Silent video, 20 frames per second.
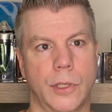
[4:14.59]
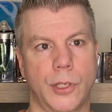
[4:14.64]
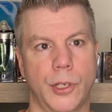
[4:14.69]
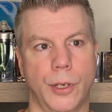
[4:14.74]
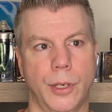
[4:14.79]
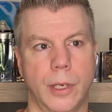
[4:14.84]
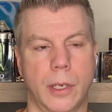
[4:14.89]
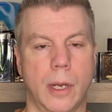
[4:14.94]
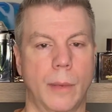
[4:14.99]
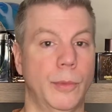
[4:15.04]

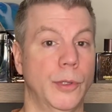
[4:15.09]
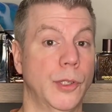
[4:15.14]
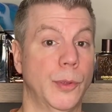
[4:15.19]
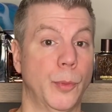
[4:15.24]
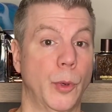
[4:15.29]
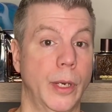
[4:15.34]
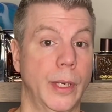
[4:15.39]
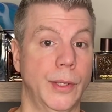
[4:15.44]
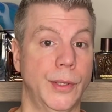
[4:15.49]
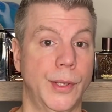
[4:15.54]
Show you a couple
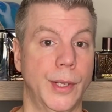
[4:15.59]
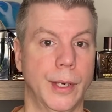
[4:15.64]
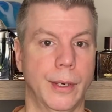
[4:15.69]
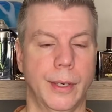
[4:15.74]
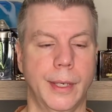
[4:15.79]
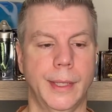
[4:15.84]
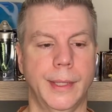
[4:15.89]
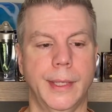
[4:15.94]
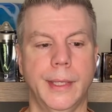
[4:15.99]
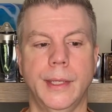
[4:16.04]
sprays
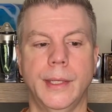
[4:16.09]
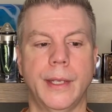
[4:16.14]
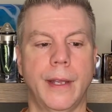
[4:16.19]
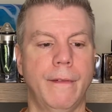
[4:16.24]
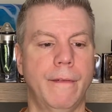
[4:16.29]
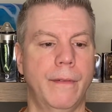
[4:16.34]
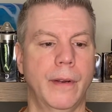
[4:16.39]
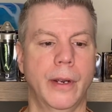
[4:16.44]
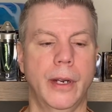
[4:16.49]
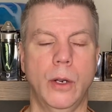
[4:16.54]
there. It is
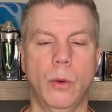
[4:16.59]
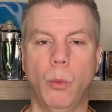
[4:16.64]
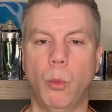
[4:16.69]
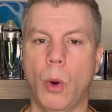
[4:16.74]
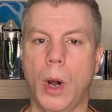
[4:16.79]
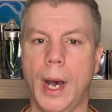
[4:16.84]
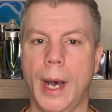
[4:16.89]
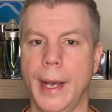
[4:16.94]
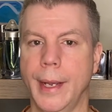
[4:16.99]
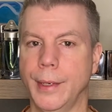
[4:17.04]
a very
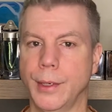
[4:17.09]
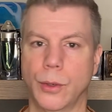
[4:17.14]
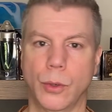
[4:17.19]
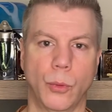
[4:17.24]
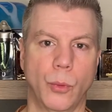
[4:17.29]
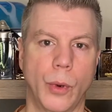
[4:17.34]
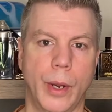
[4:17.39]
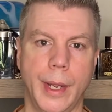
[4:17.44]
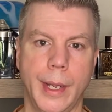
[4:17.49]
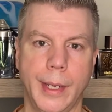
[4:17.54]
wide
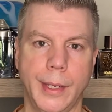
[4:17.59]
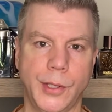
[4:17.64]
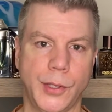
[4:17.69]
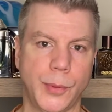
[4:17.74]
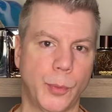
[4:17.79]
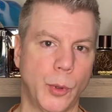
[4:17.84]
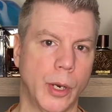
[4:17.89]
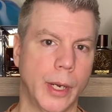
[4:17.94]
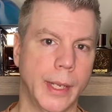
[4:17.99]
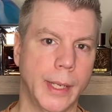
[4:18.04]
array
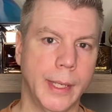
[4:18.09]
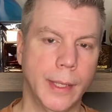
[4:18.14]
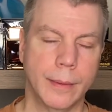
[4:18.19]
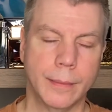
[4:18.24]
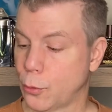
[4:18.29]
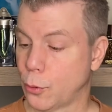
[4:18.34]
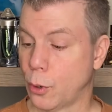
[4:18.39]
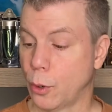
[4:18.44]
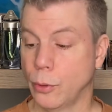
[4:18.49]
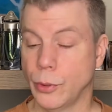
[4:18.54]
spray. It
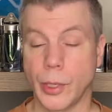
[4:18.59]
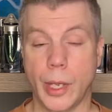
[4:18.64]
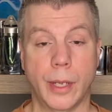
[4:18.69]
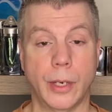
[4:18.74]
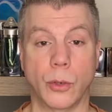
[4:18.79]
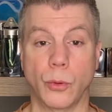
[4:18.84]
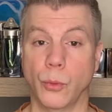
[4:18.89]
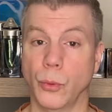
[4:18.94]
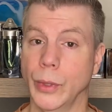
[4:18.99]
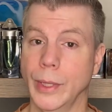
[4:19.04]
throws
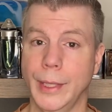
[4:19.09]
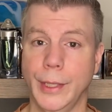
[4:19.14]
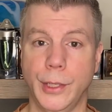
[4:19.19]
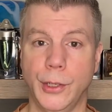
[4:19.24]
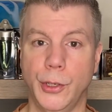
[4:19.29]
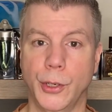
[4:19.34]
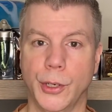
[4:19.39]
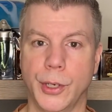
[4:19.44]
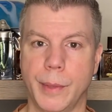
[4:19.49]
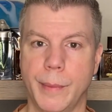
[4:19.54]
on a really
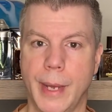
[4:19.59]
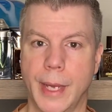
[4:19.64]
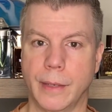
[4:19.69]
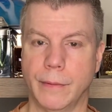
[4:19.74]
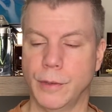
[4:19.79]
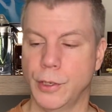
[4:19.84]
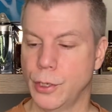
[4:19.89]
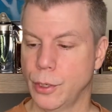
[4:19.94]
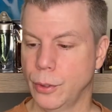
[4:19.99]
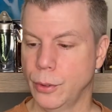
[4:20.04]
good amount
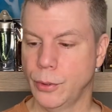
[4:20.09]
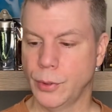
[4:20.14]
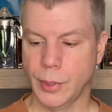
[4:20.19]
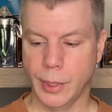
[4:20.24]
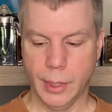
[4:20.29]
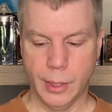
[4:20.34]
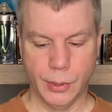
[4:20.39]
of juice.